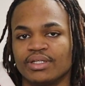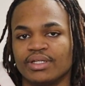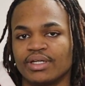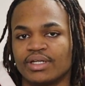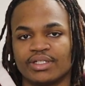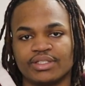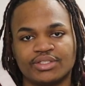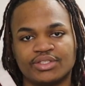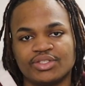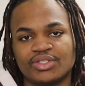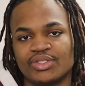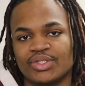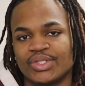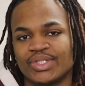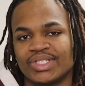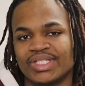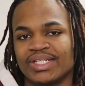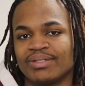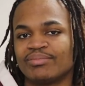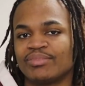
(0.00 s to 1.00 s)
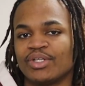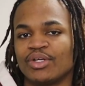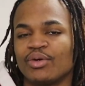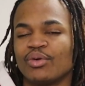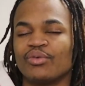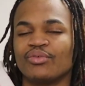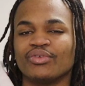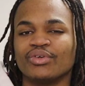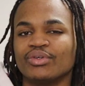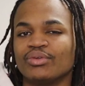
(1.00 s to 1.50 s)
I'm like, it's just the same
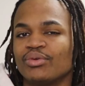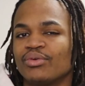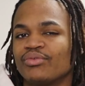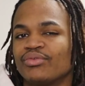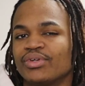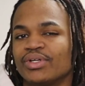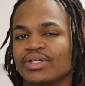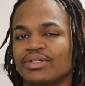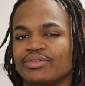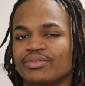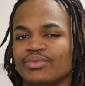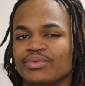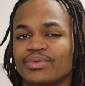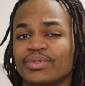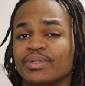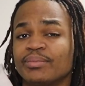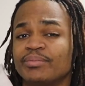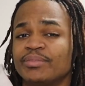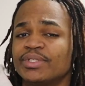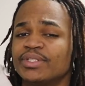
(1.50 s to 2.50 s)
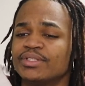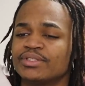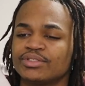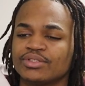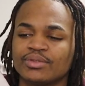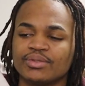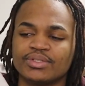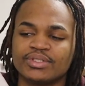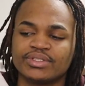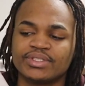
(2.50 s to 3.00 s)
thing over and over again. You know what I mean?
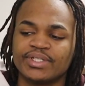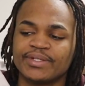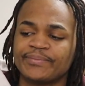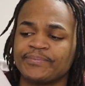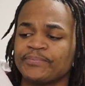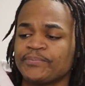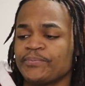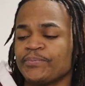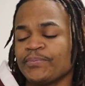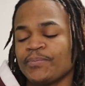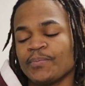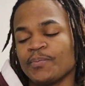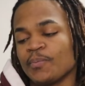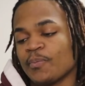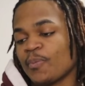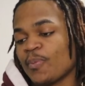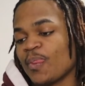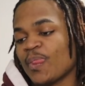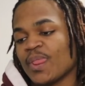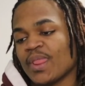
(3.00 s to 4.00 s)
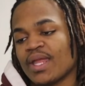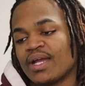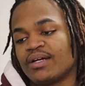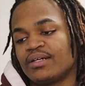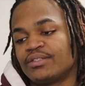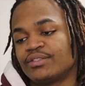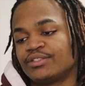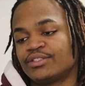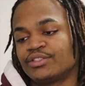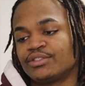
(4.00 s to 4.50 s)
So it's like,
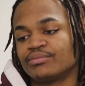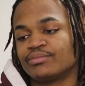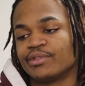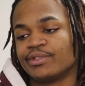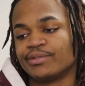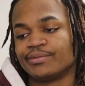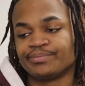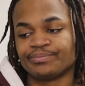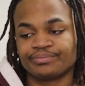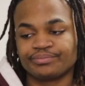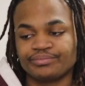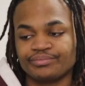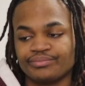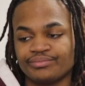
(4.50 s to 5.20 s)
I don't know, bro.